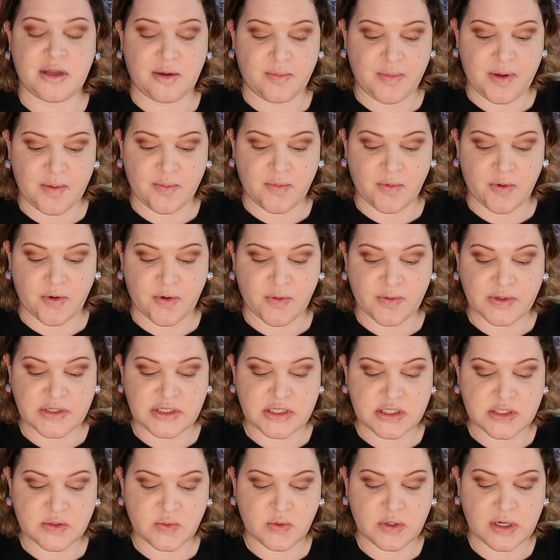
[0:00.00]
a little bit more,
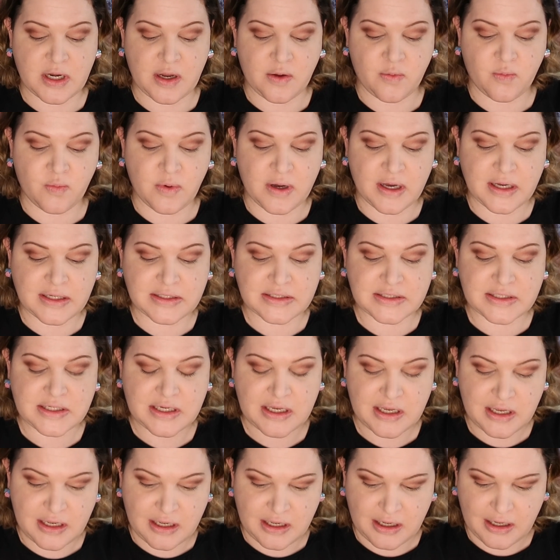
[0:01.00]
which is what I want.
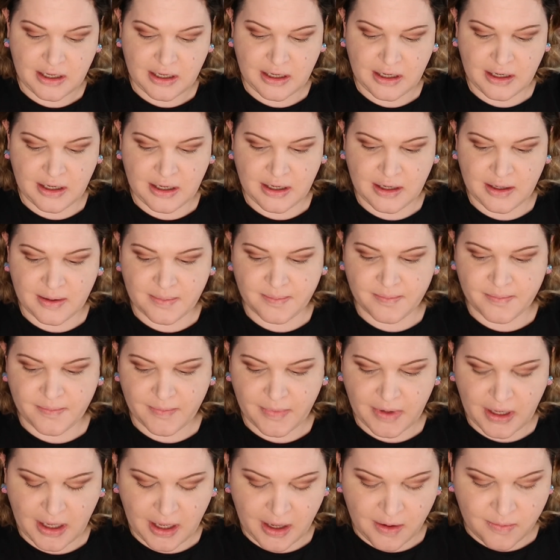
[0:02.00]

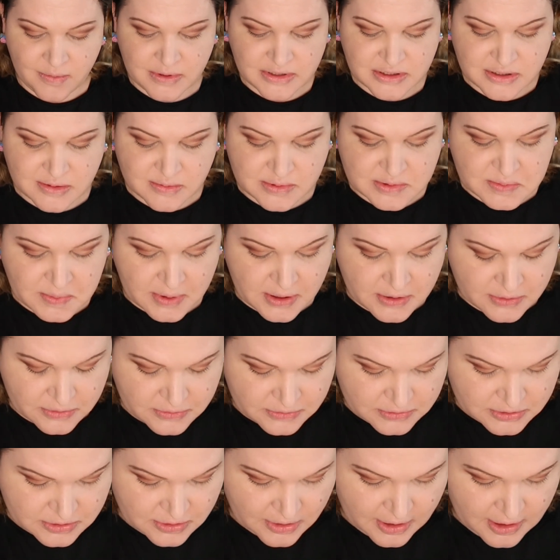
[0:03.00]
I want some
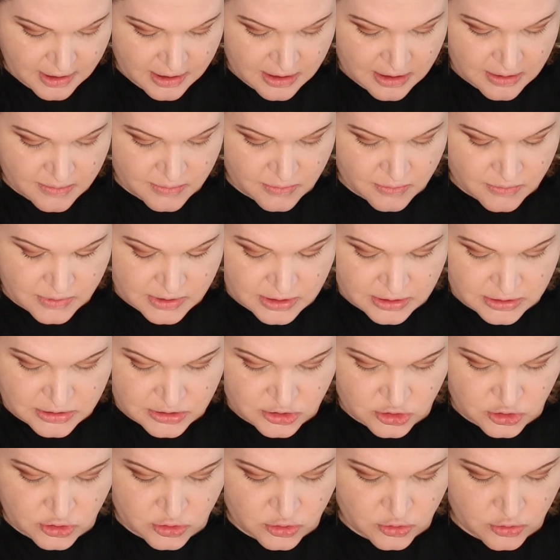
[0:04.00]
sparkle, so I am going
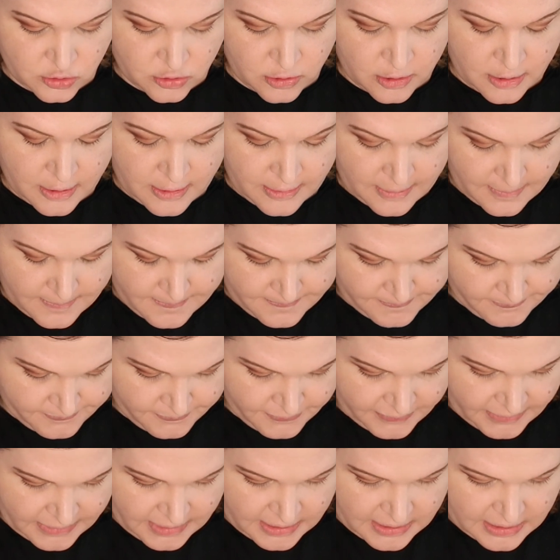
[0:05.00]
to,
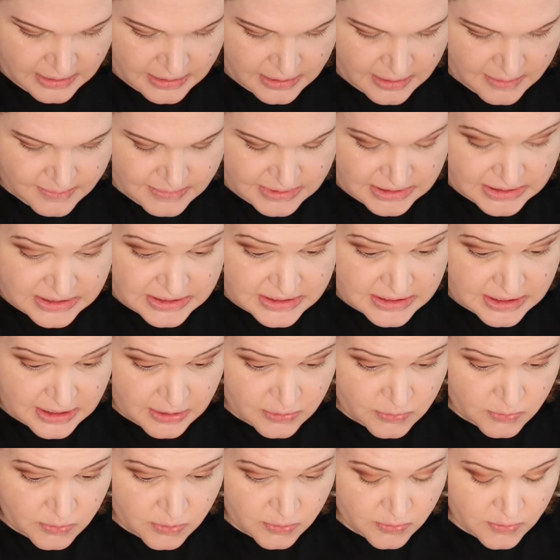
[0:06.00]
let me
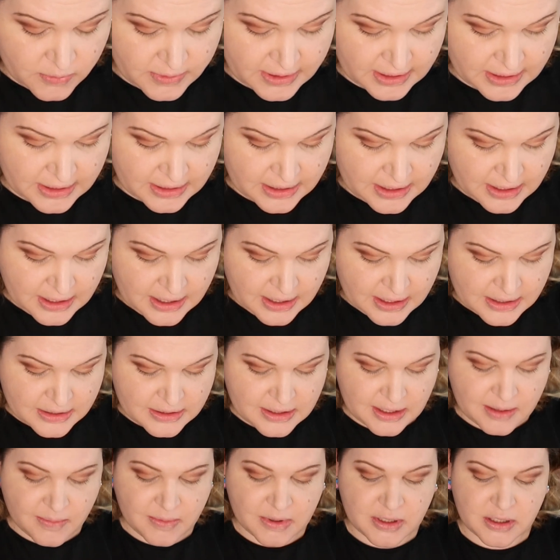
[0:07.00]
decide real quick. I
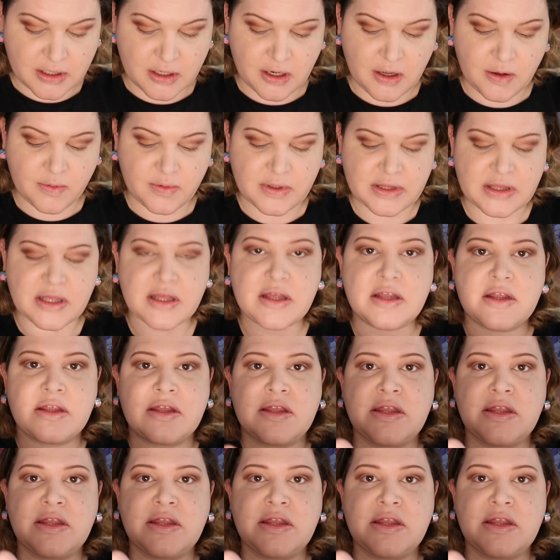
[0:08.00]
think I'm going to go with